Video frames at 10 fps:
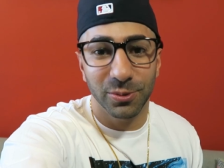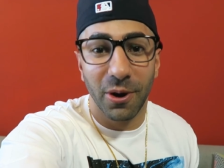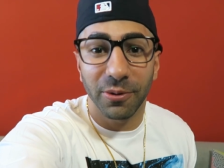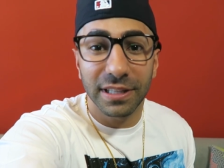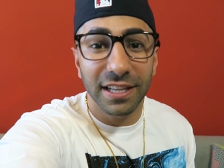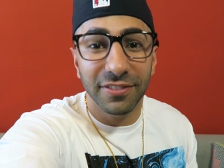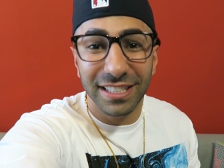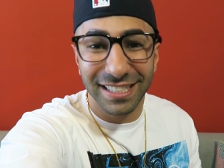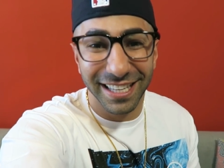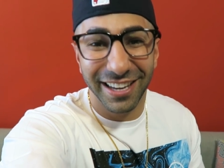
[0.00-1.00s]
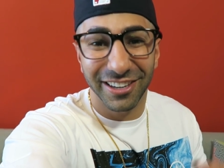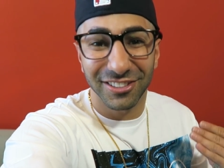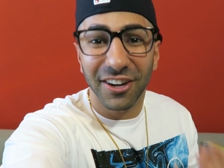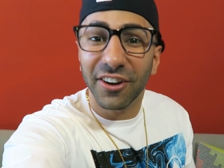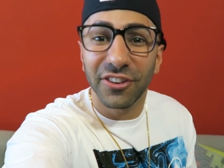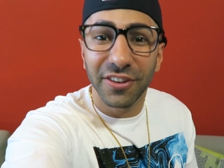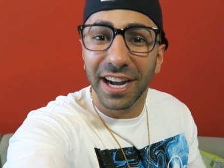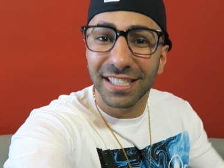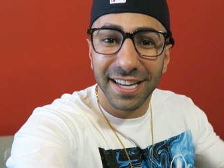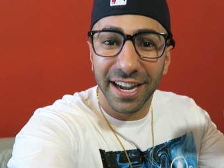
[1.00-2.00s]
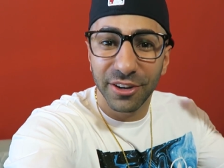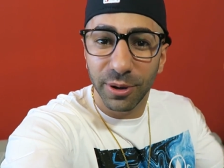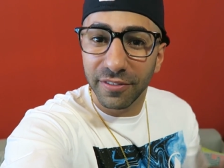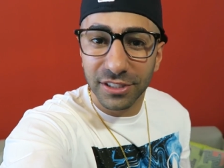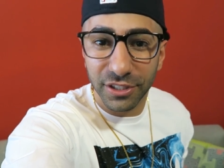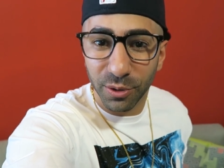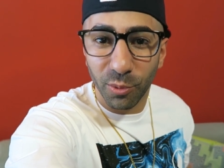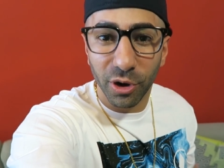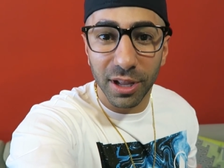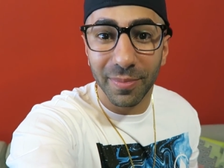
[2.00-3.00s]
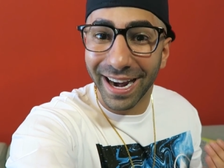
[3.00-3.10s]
So I would love to sit here and talk to you guys like I do every single morning,